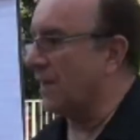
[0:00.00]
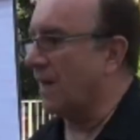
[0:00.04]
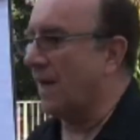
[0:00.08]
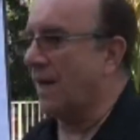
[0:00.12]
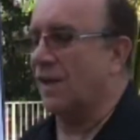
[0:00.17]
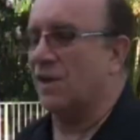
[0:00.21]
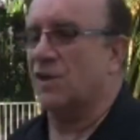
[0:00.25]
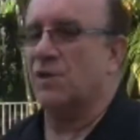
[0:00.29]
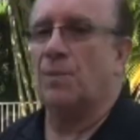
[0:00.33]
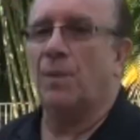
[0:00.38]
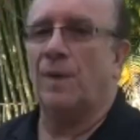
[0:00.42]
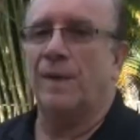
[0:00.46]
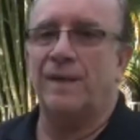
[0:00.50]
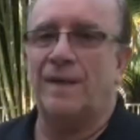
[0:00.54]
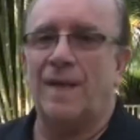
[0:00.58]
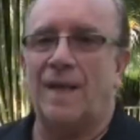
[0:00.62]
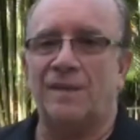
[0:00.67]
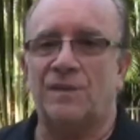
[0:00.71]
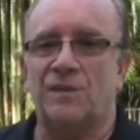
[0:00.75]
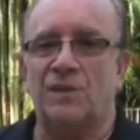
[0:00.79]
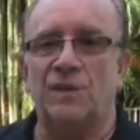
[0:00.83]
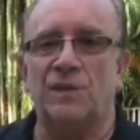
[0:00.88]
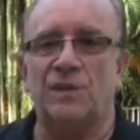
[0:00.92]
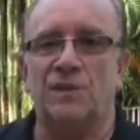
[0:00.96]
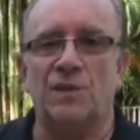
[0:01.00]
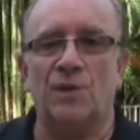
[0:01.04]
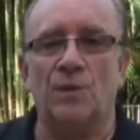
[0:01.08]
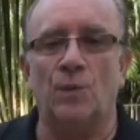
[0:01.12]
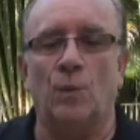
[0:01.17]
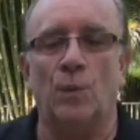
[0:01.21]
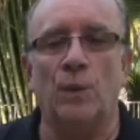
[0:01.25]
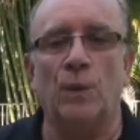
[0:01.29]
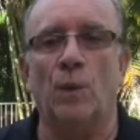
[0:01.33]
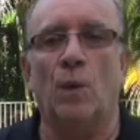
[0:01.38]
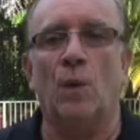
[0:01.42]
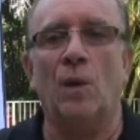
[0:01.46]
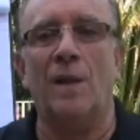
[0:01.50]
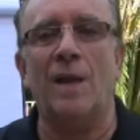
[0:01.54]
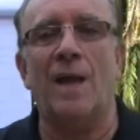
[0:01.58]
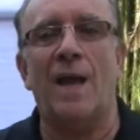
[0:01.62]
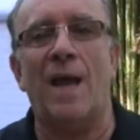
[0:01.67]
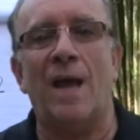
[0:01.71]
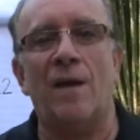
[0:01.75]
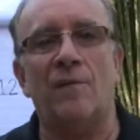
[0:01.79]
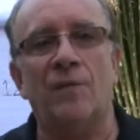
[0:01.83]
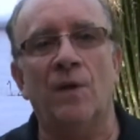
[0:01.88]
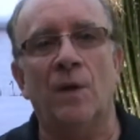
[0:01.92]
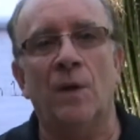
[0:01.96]
explained that to you too. We all
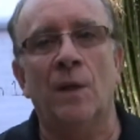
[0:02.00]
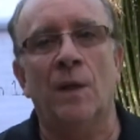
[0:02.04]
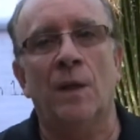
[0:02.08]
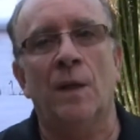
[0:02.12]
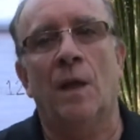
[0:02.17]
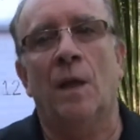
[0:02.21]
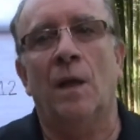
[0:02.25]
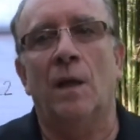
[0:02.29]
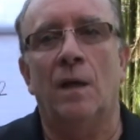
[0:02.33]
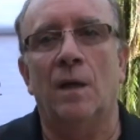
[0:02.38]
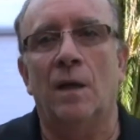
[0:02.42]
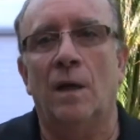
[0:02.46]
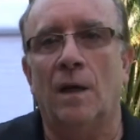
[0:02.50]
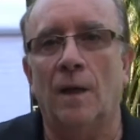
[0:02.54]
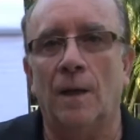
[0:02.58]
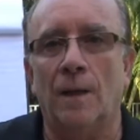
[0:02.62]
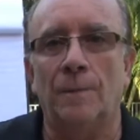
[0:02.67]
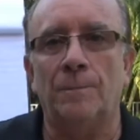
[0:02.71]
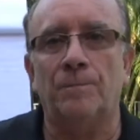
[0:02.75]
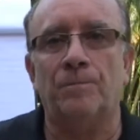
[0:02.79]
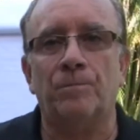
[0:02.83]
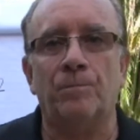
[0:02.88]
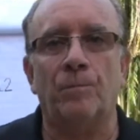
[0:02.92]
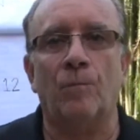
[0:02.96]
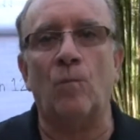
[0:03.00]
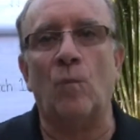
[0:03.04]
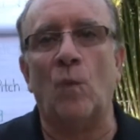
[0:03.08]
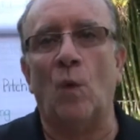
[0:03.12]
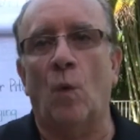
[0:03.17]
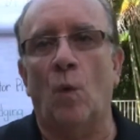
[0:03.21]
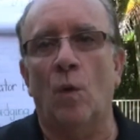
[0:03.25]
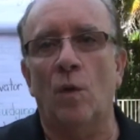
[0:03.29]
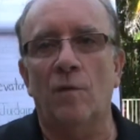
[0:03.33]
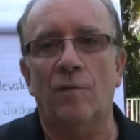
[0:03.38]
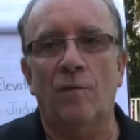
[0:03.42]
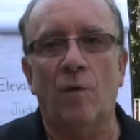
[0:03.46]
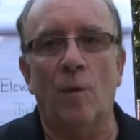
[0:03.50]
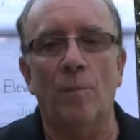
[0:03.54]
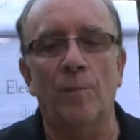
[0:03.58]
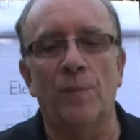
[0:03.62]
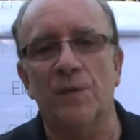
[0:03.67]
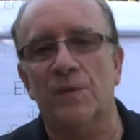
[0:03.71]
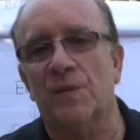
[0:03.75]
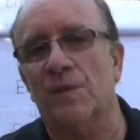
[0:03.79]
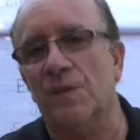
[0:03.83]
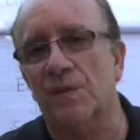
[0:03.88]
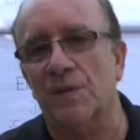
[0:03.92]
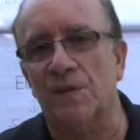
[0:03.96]
have, all of our
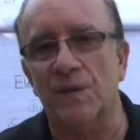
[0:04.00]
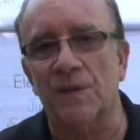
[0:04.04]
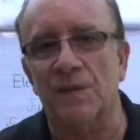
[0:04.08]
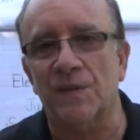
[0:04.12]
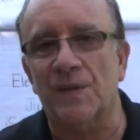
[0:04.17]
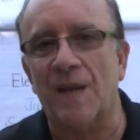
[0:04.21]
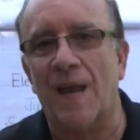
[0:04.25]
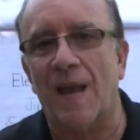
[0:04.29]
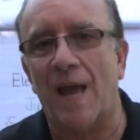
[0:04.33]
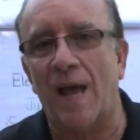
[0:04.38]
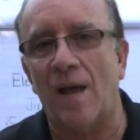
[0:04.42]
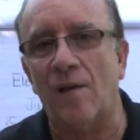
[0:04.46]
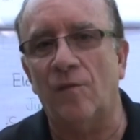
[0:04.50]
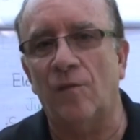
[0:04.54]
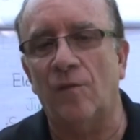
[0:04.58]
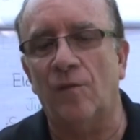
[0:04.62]
businesses have,